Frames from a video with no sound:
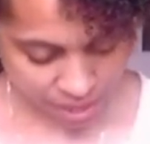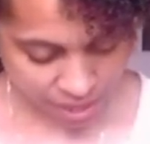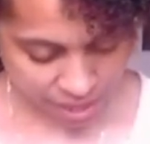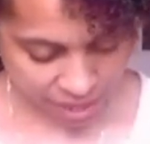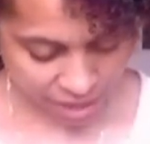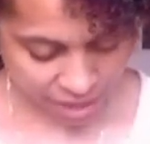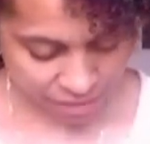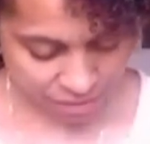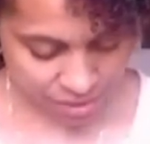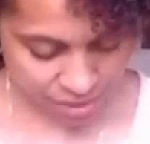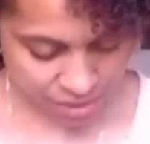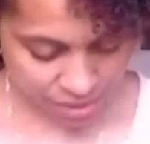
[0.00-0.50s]

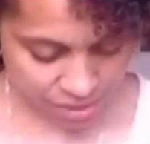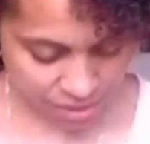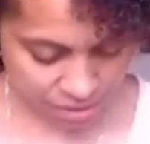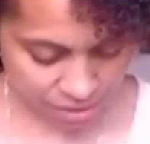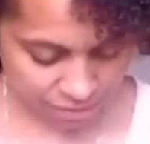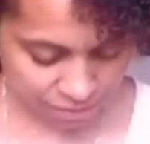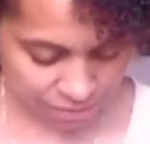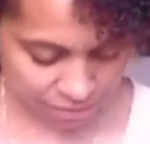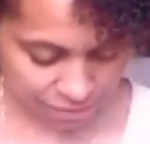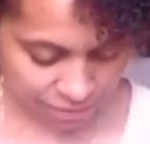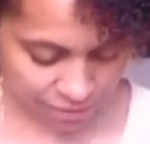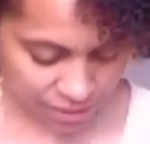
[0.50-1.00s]
everything
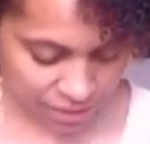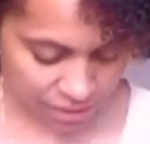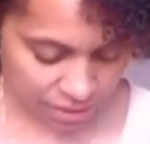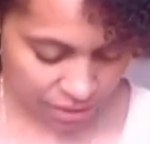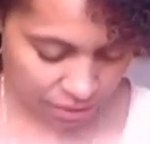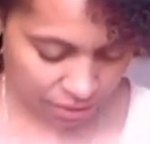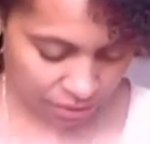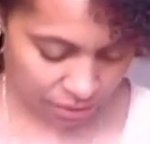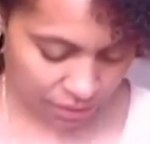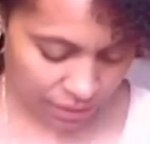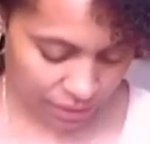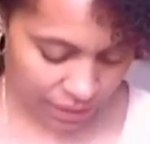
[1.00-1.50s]

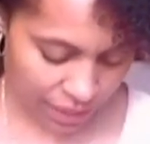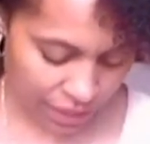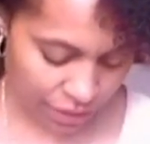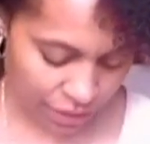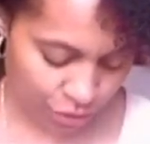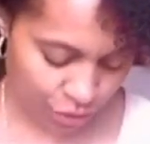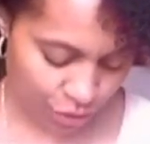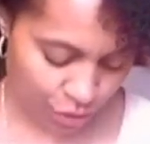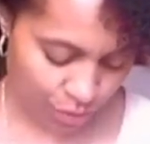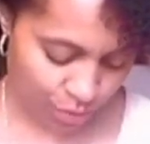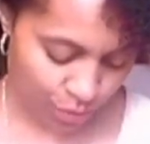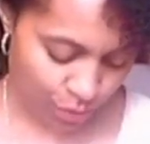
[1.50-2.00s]
feels as
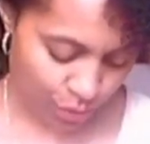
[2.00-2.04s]
you're